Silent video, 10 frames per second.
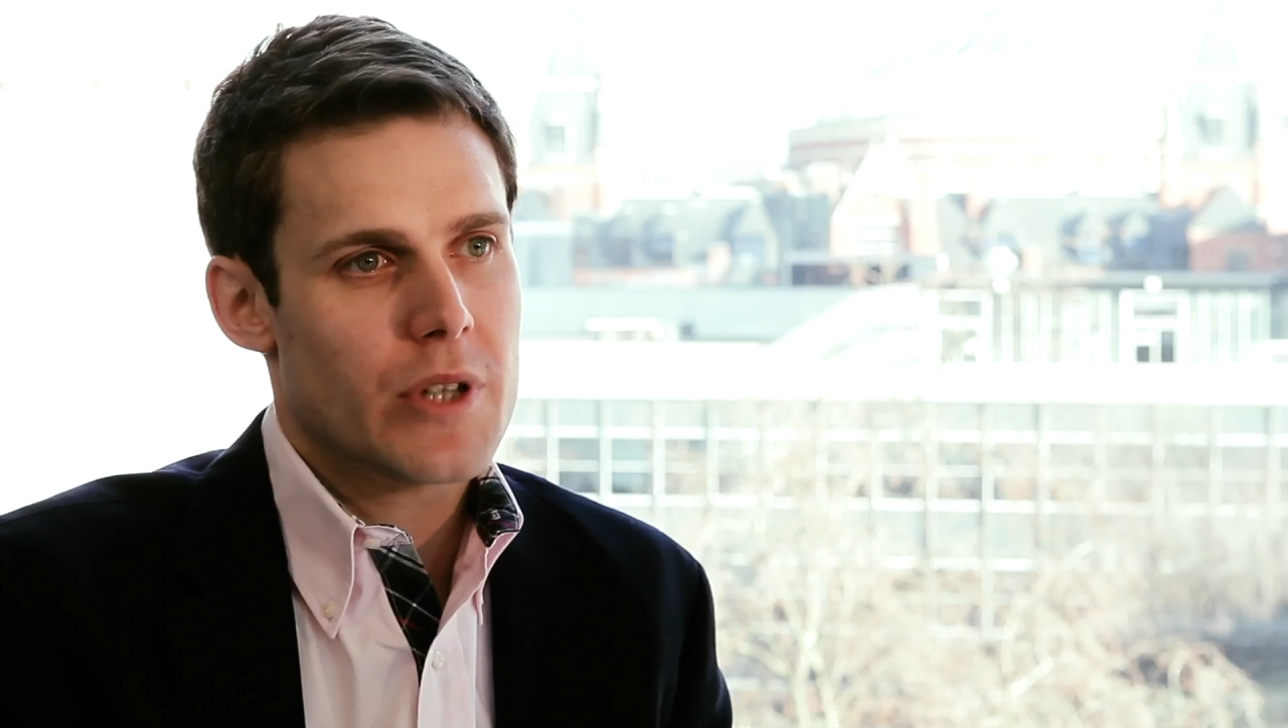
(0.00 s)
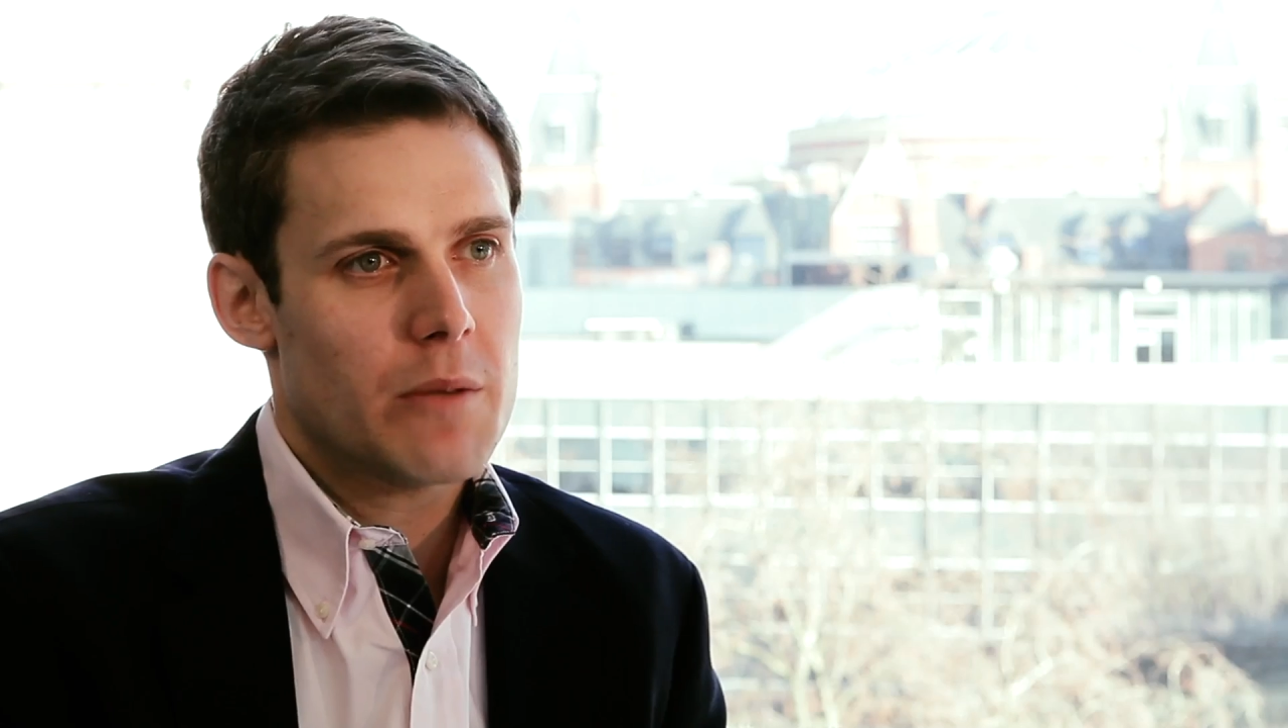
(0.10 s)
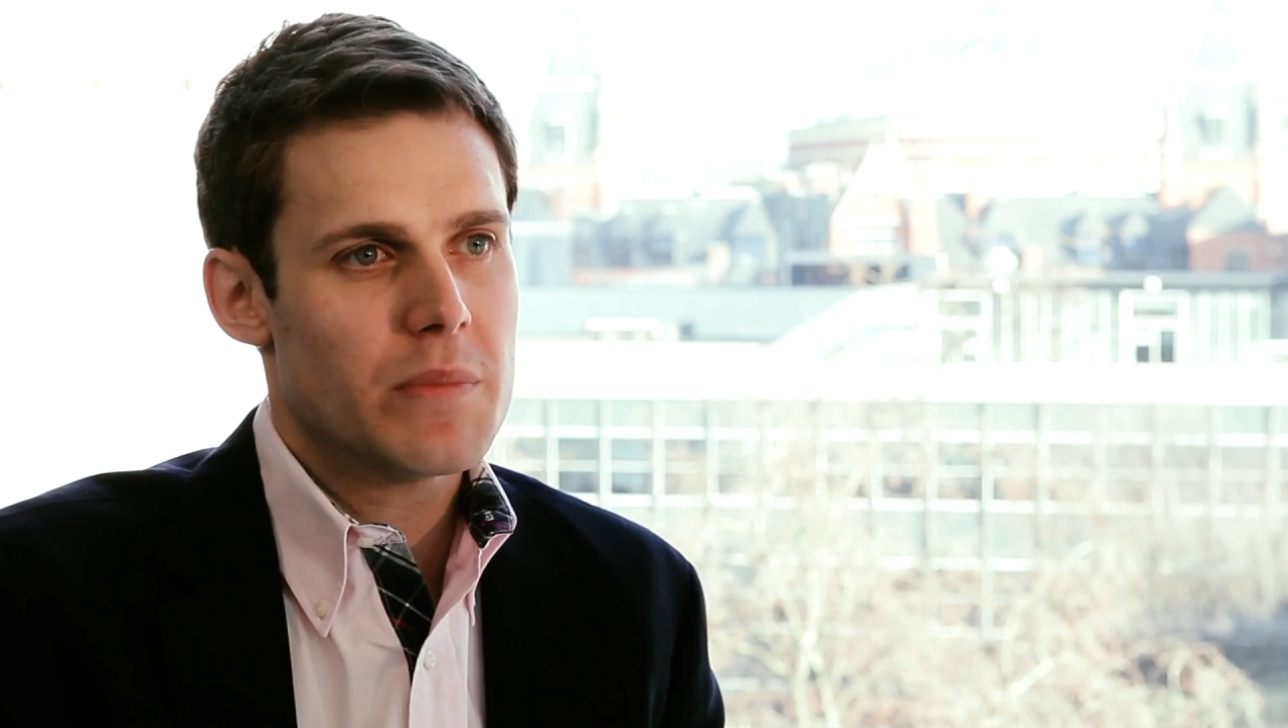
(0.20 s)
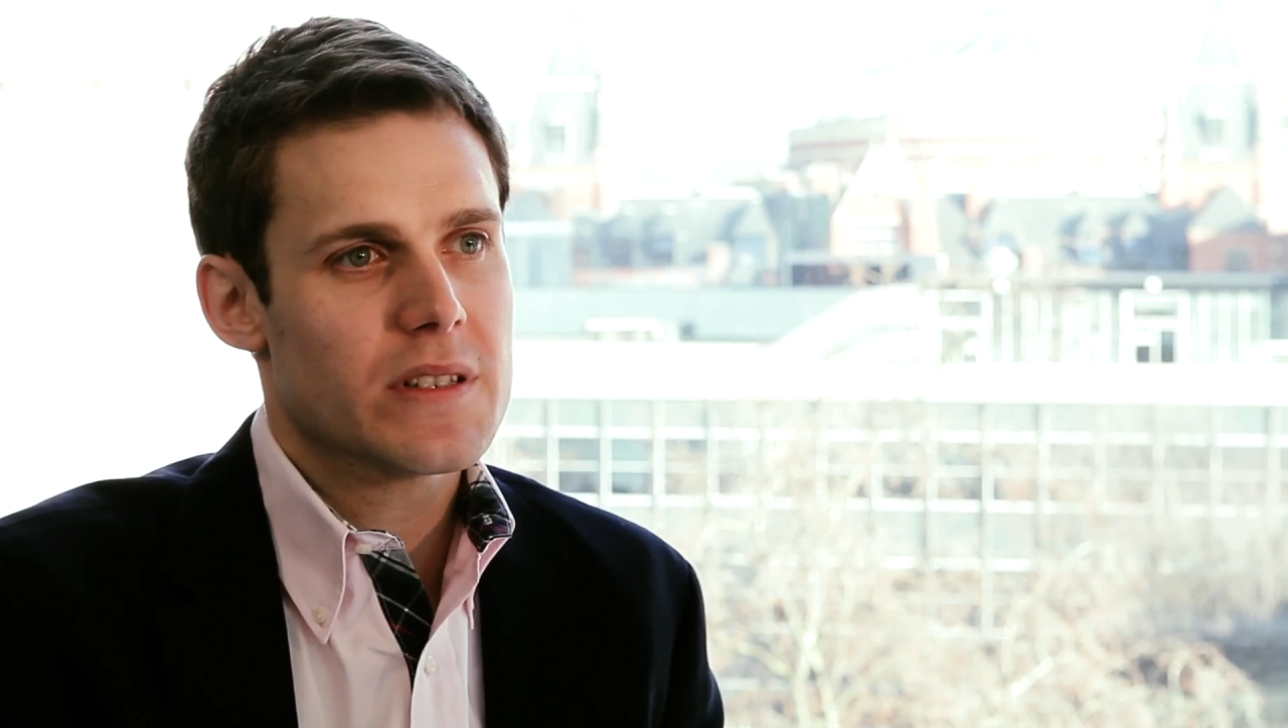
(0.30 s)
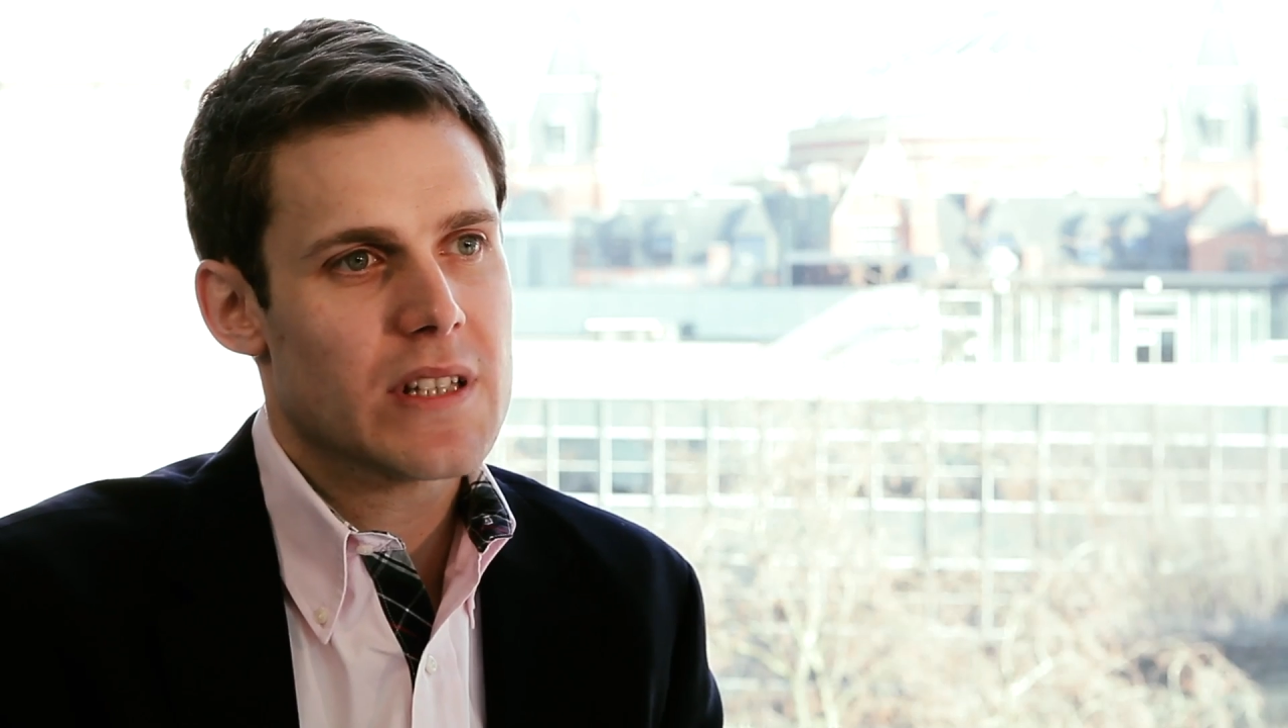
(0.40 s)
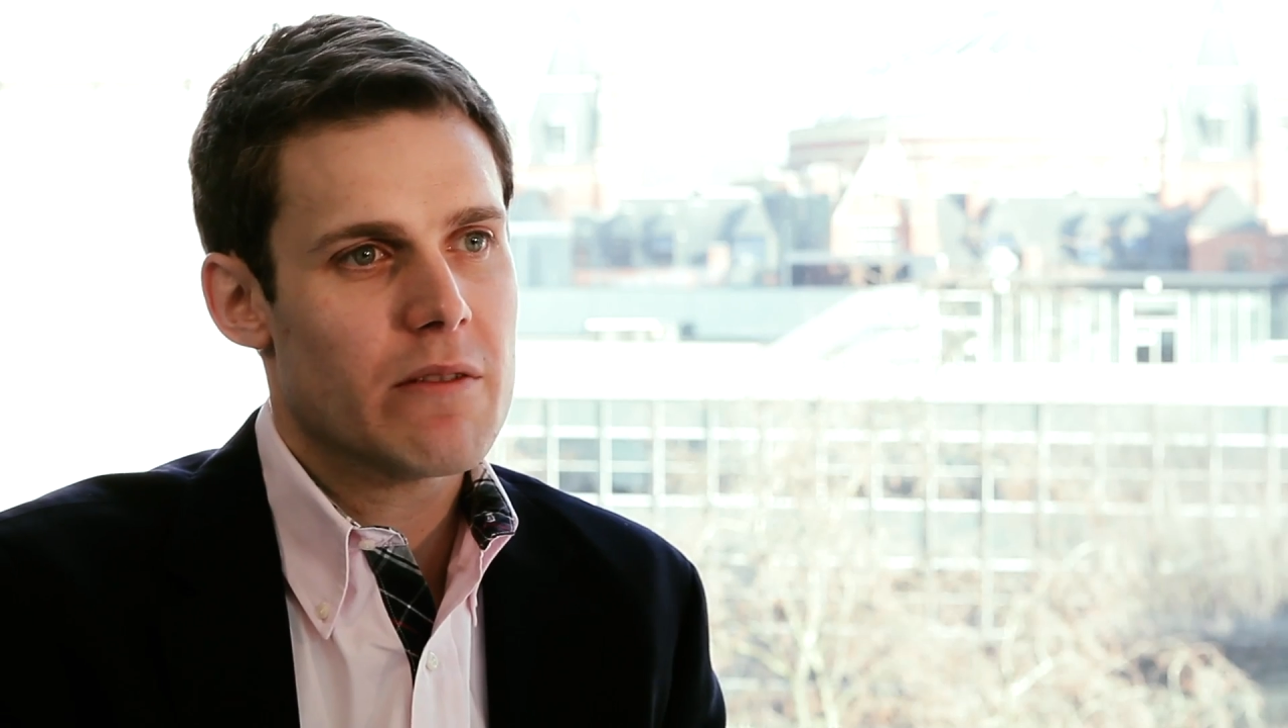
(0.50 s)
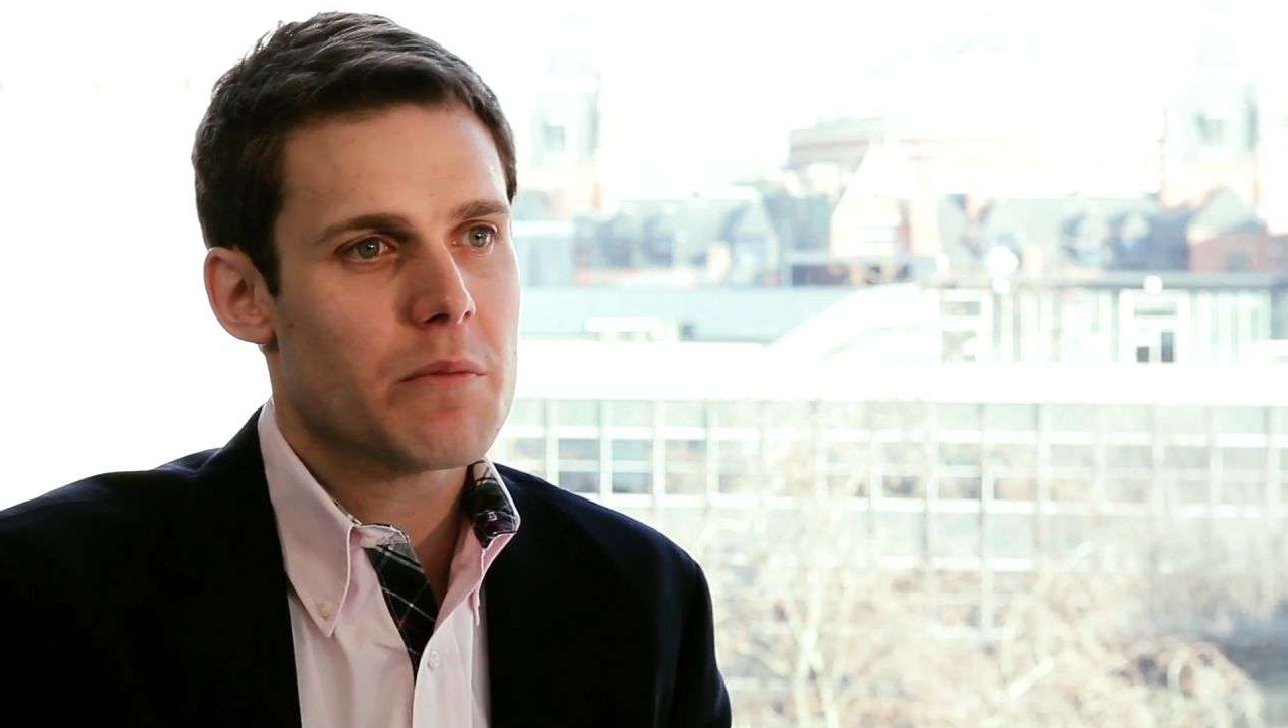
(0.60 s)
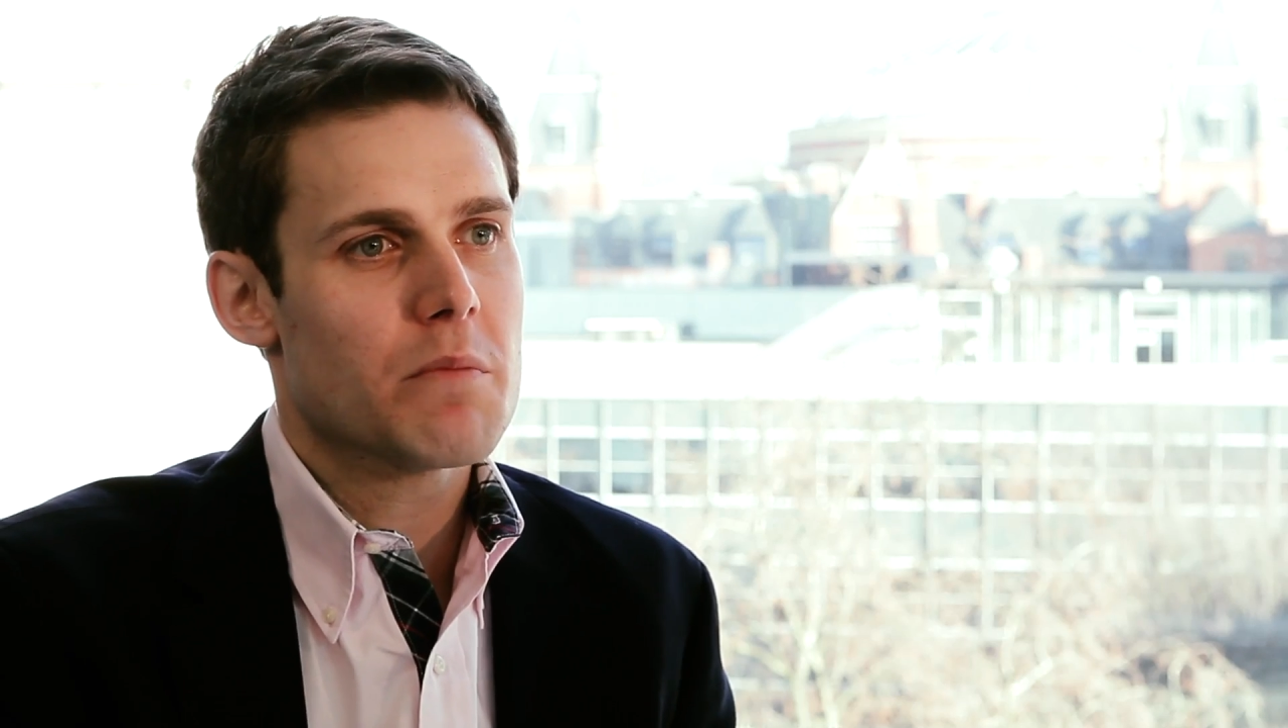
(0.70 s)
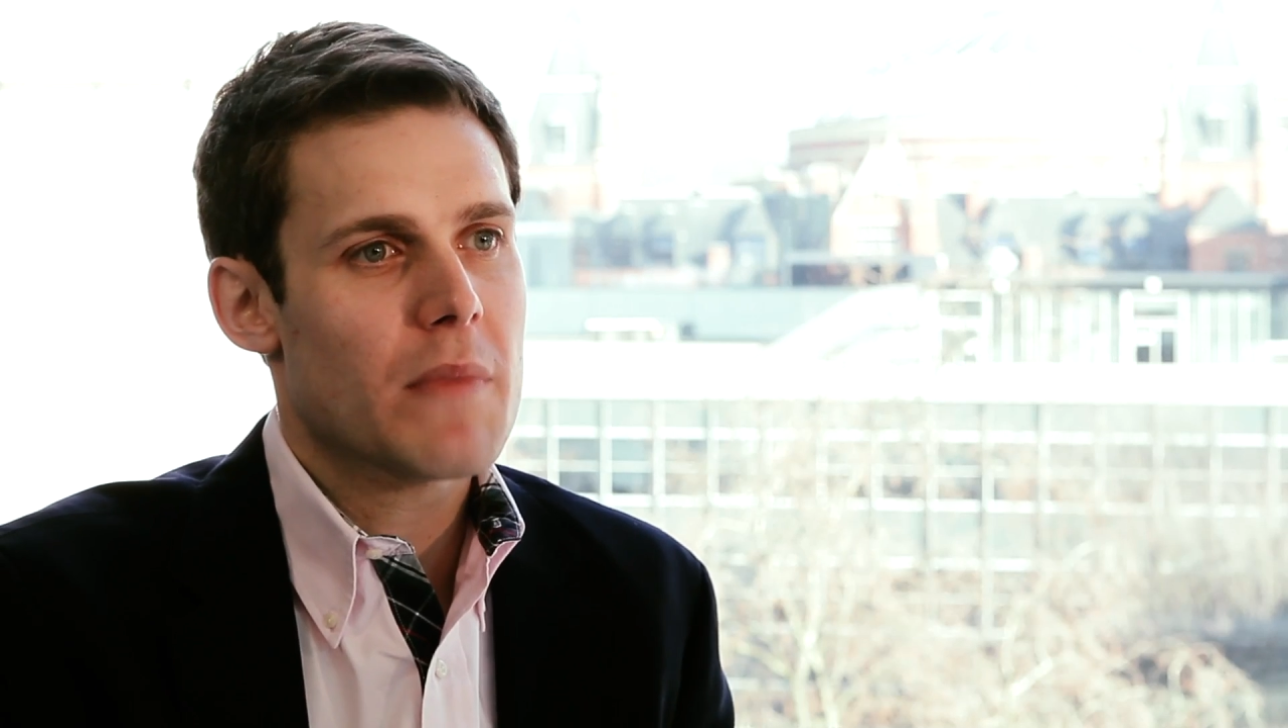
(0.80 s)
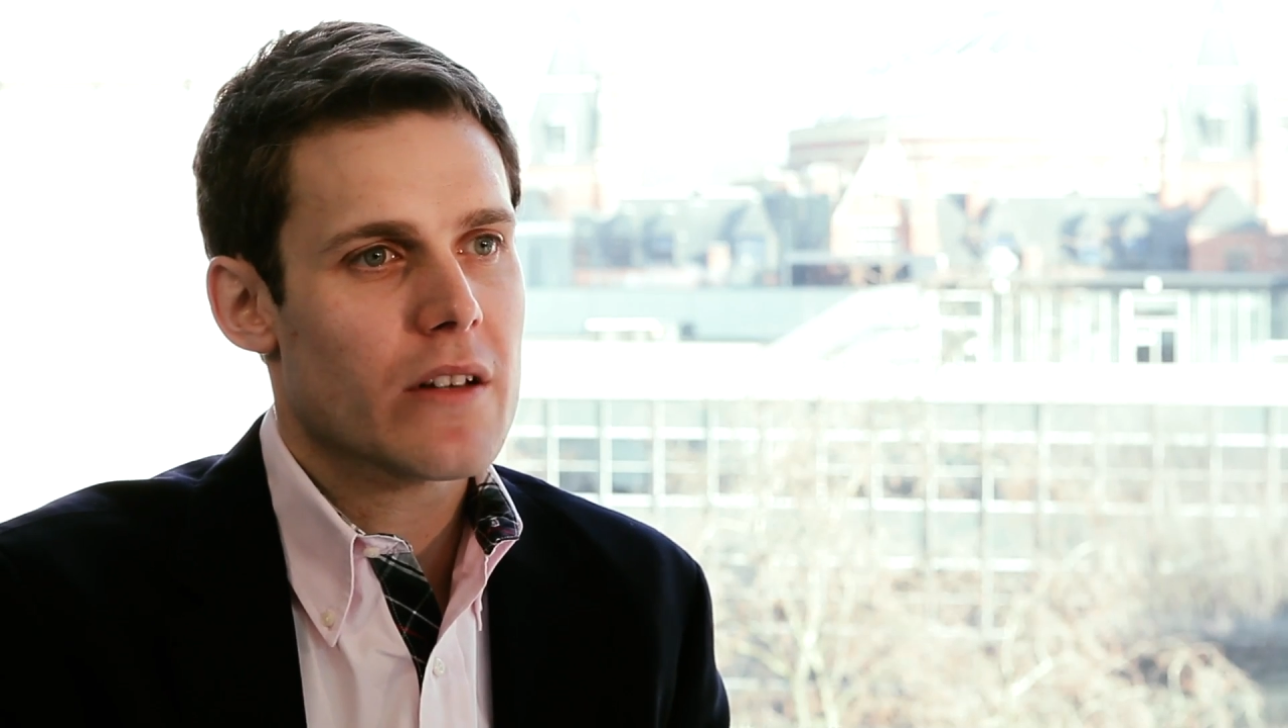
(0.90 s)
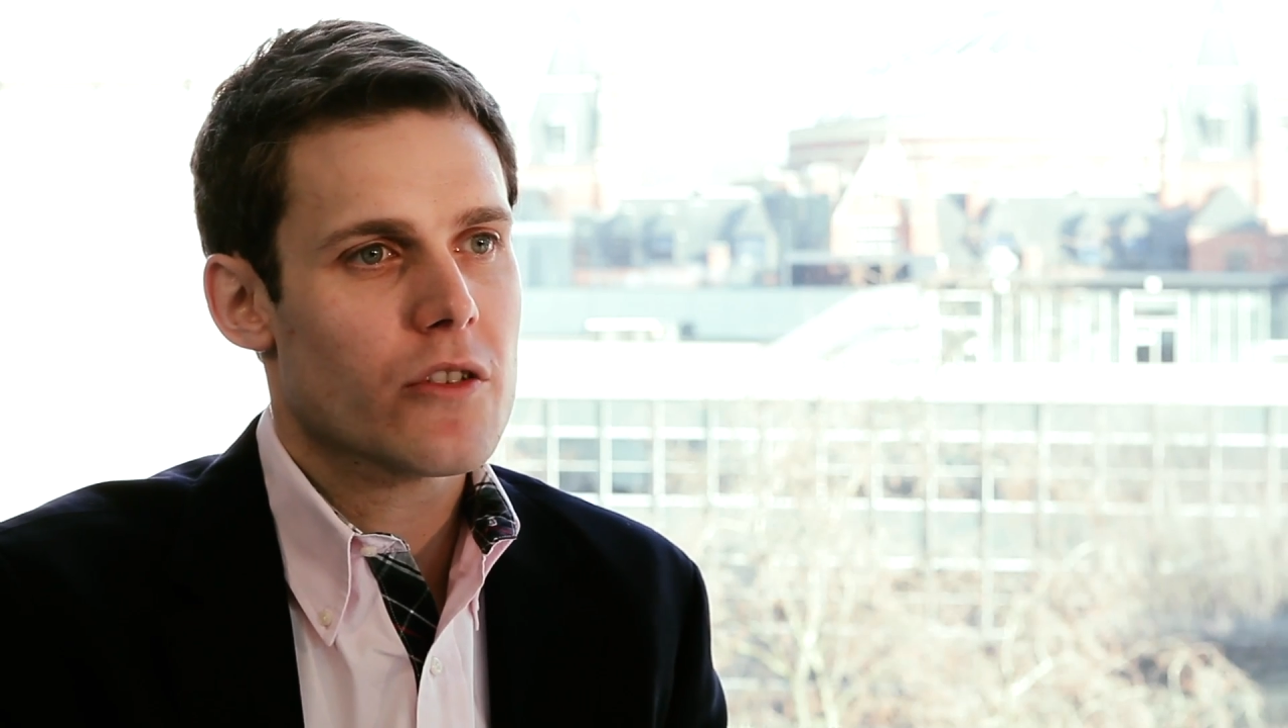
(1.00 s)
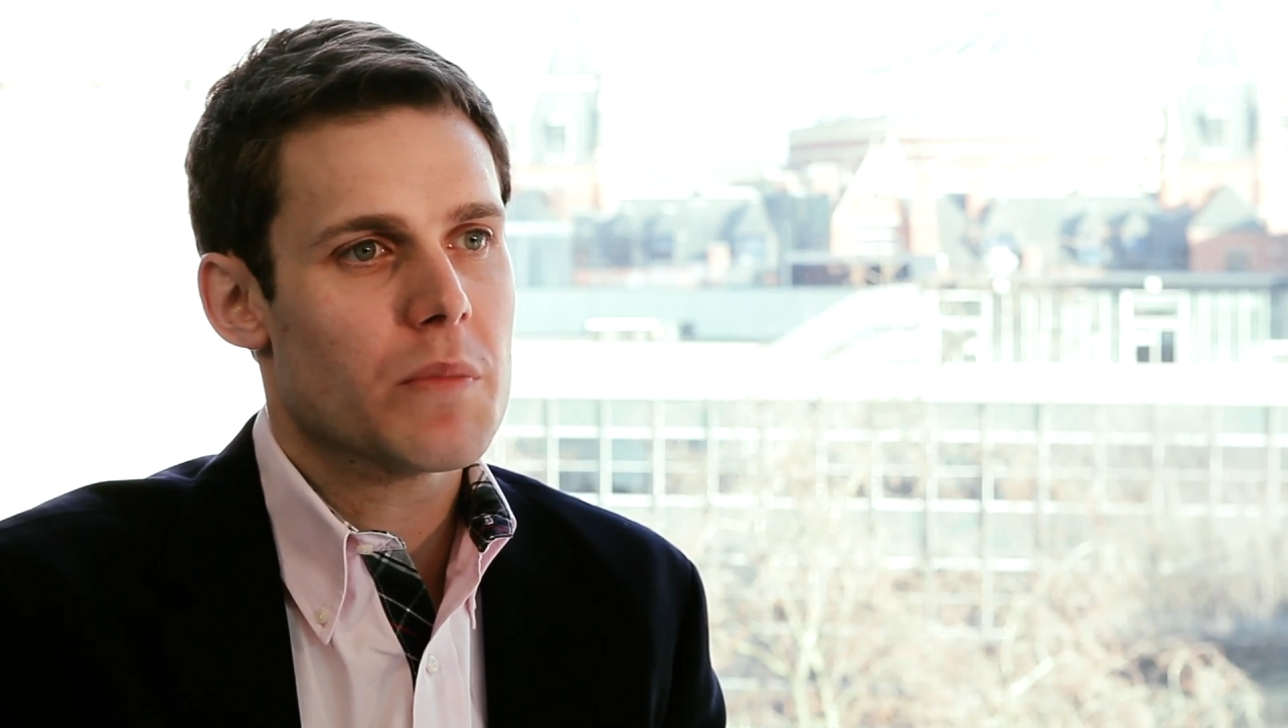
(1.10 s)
PrEP has never been meant